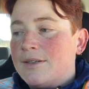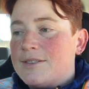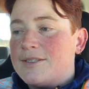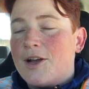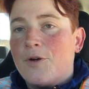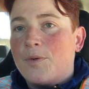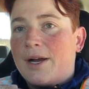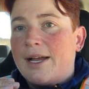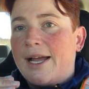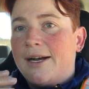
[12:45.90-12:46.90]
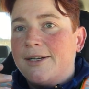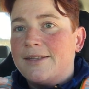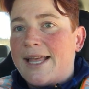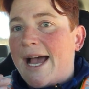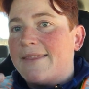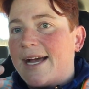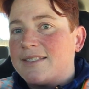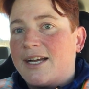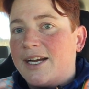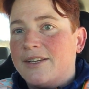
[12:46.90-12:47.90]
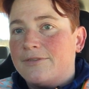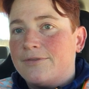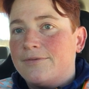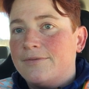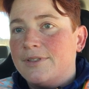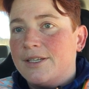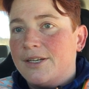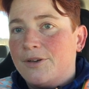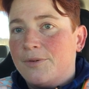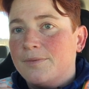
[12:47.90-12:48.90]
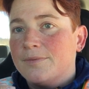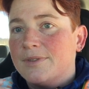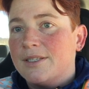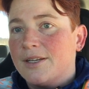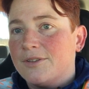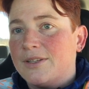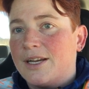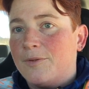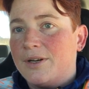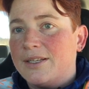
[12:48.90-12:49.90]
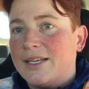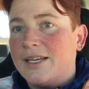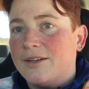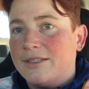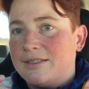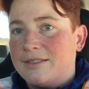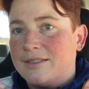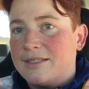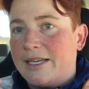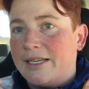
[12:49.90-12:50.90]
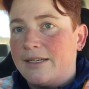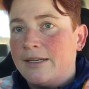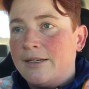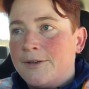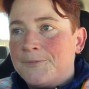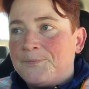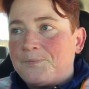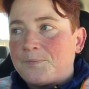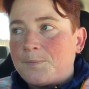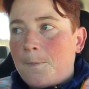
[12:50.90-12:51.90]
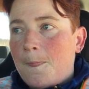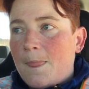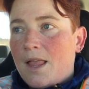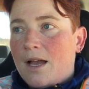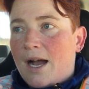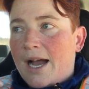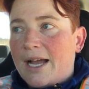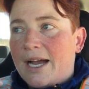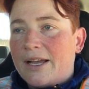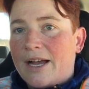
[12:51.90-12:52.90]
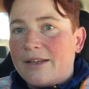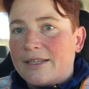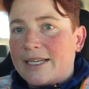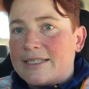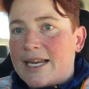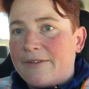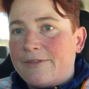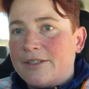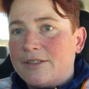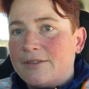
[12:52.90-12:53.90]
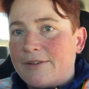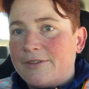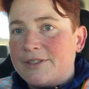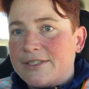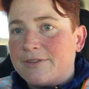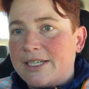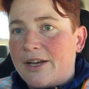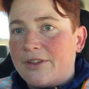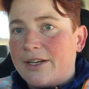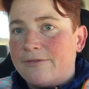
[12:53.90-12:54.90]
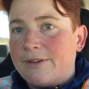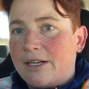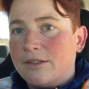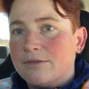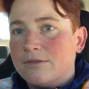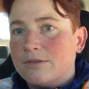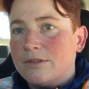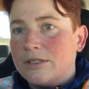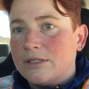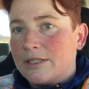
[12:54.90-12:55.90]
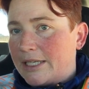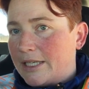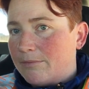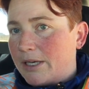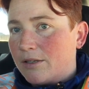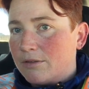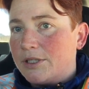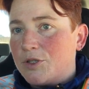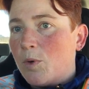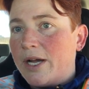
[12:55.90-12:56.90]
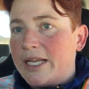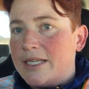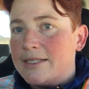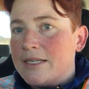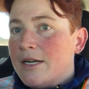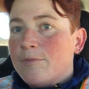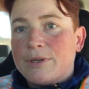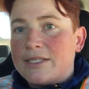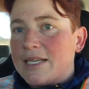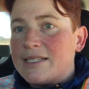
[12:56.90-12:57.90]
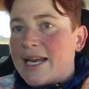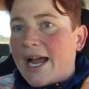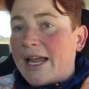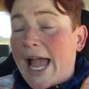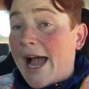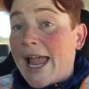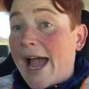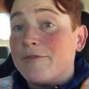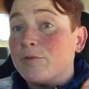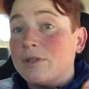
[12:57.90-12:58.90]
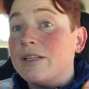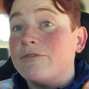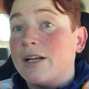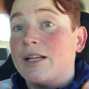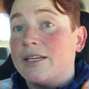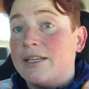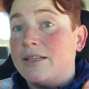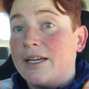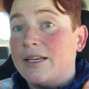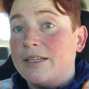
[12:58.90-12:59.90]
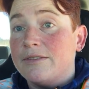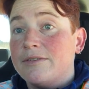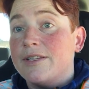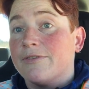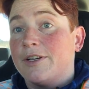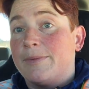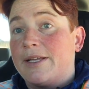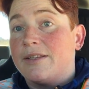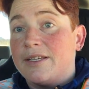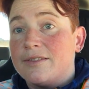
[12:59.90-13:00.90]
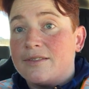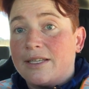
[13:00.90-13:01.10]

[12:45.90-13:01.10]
So that's kind of, you know, another thing I wanted to hit on is just like, I, like I said, I feel different now than I felt like in my early 20s. But since then, I haven't really felt any different about things.